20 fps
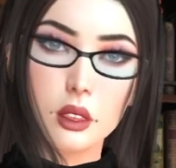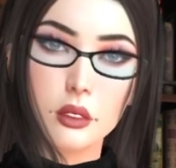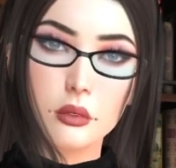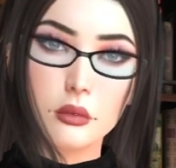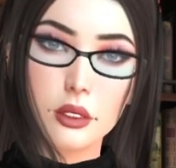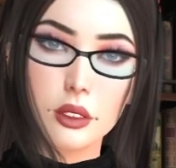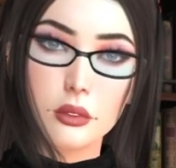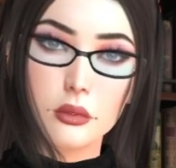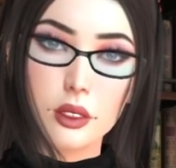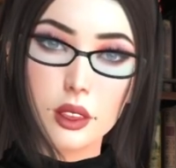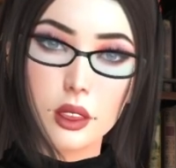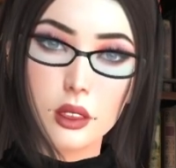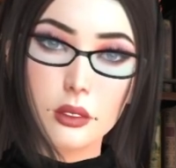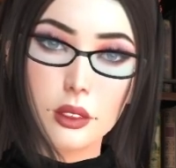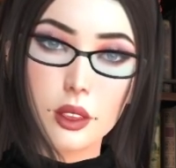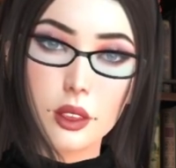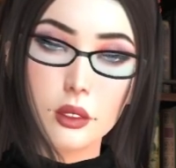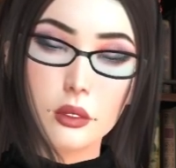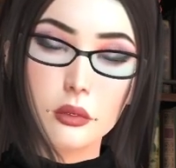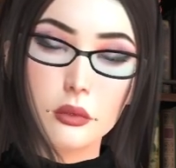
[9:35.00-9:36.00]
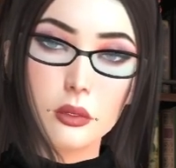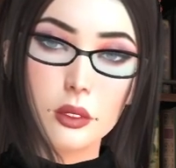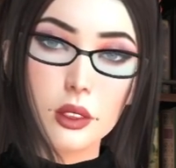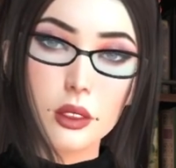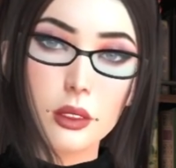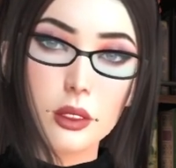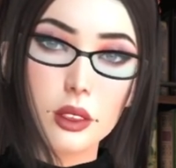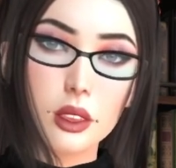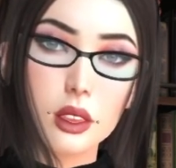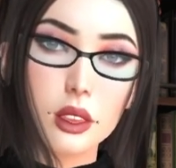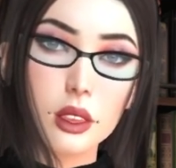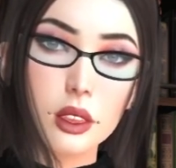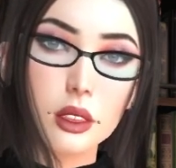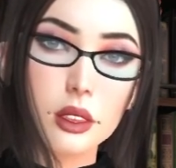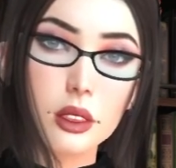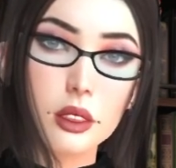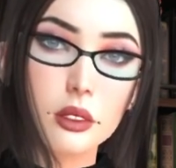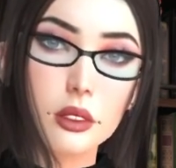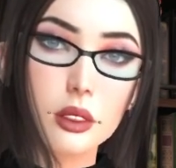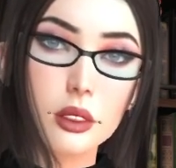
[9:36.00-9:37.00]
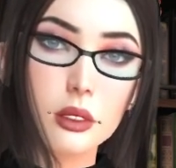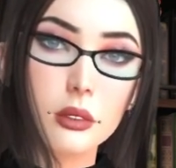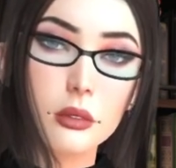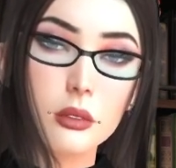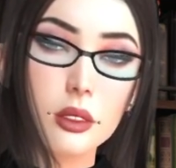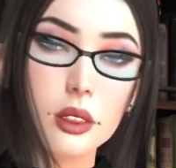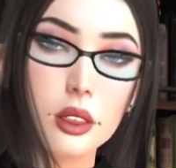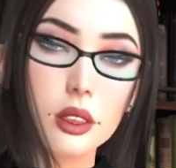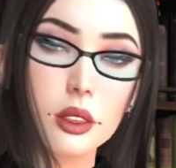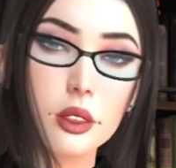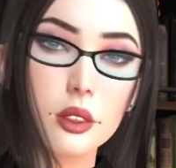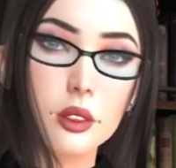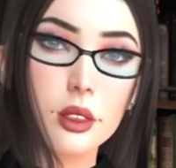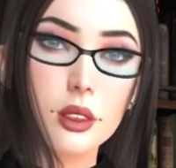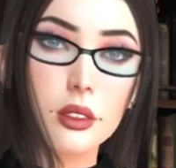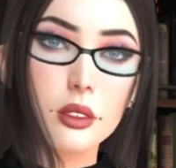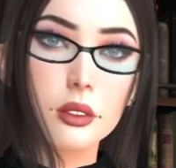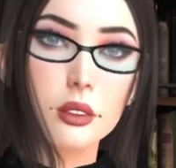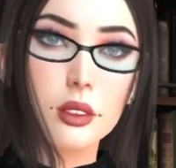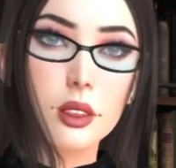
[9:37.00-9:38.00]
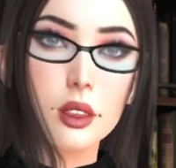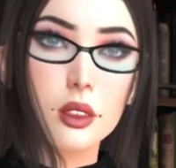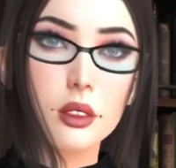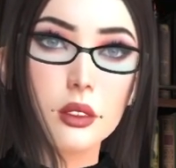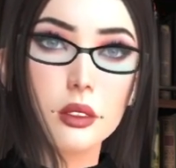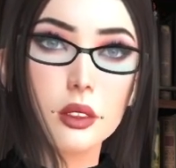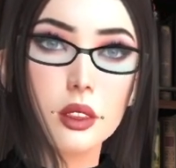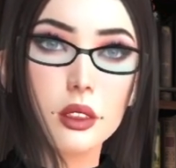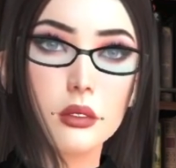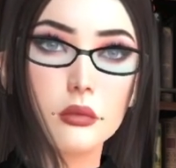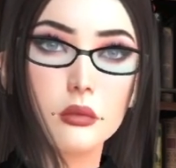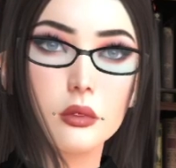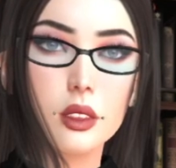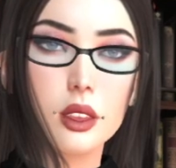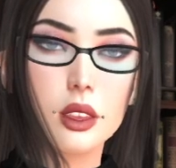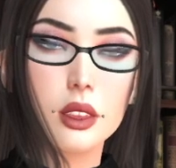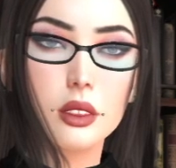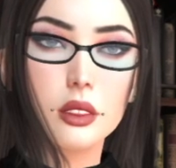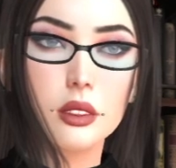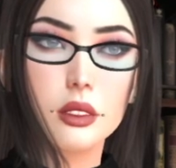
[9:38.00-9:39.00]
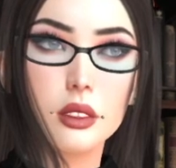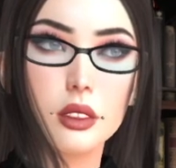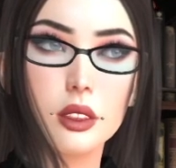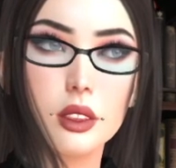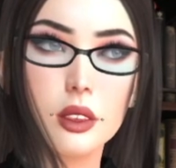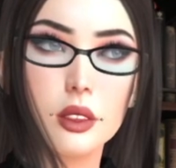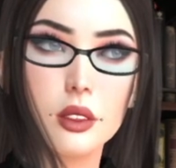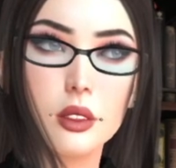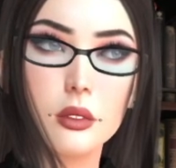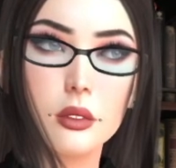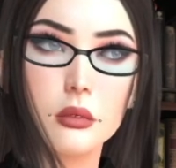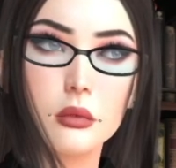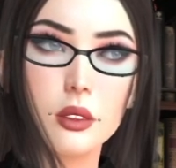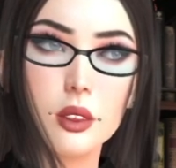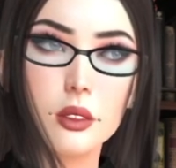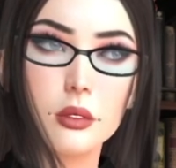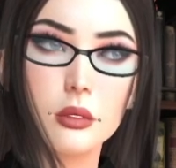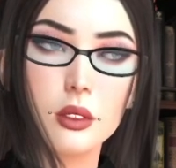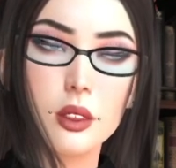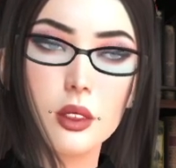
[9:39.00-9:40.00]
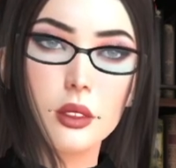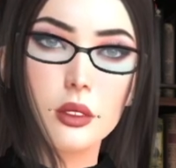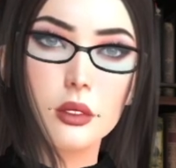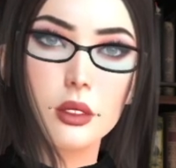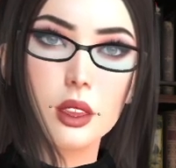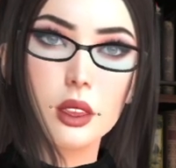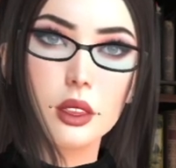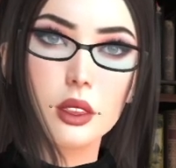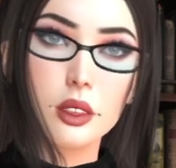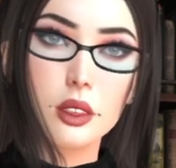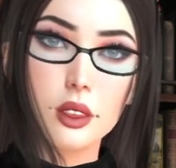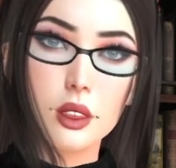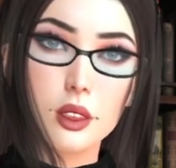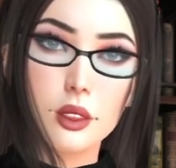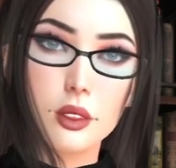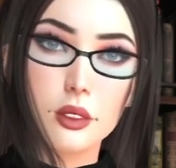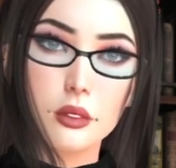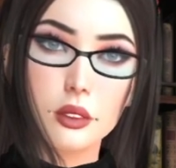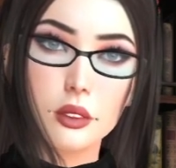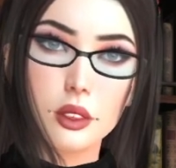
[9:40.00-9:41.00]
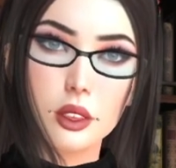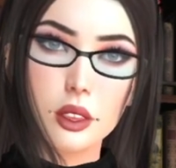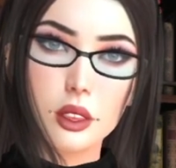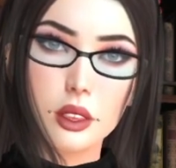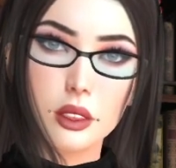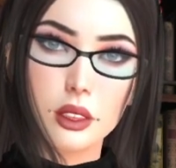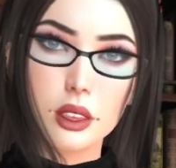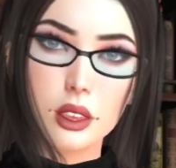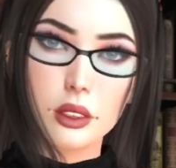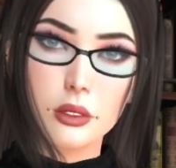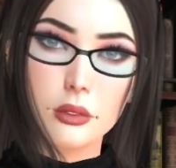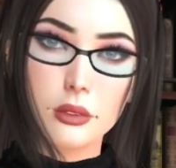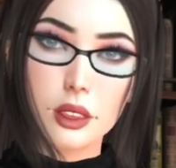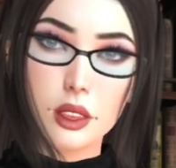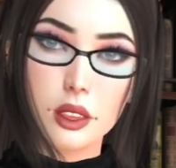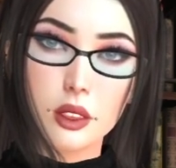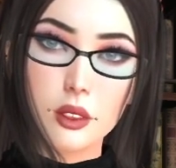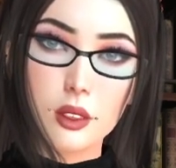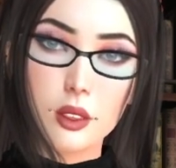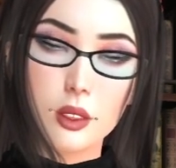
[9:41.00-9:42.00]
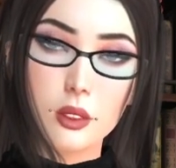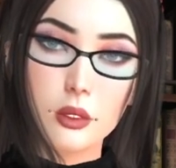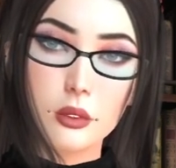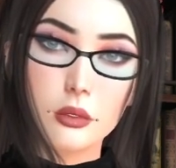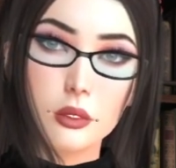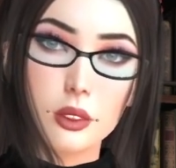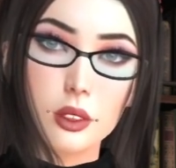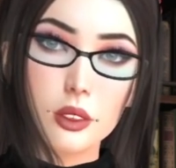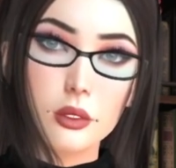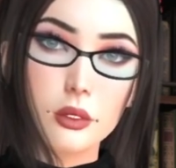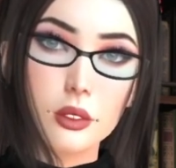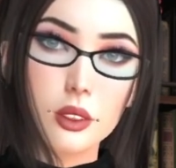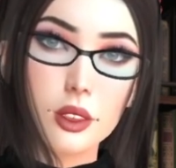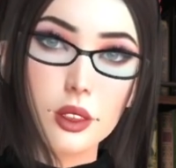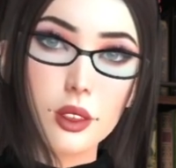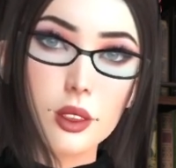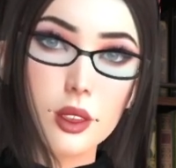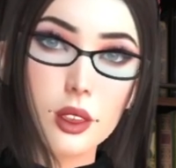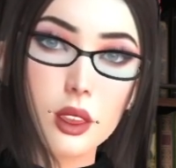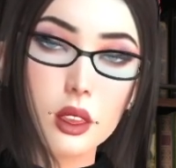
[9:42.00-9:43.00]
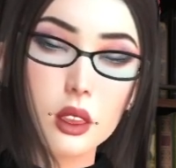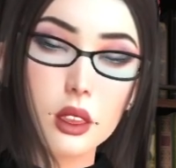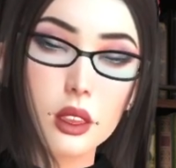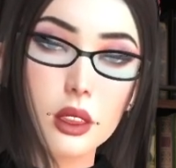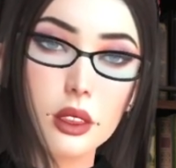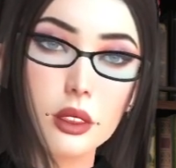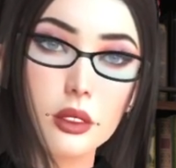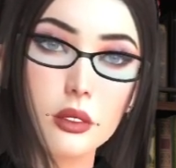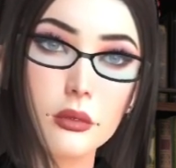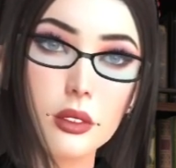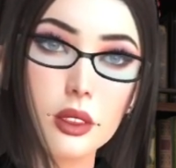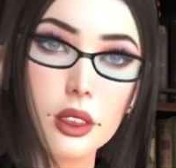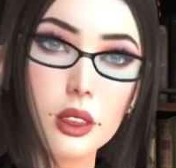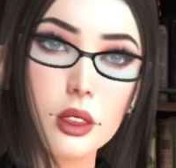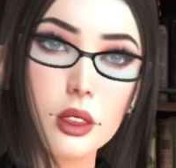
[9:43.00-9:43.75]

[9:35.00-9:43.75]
Don't give an invitation for others to troll you. Don't do it. Just like in the dating note cards that we went over,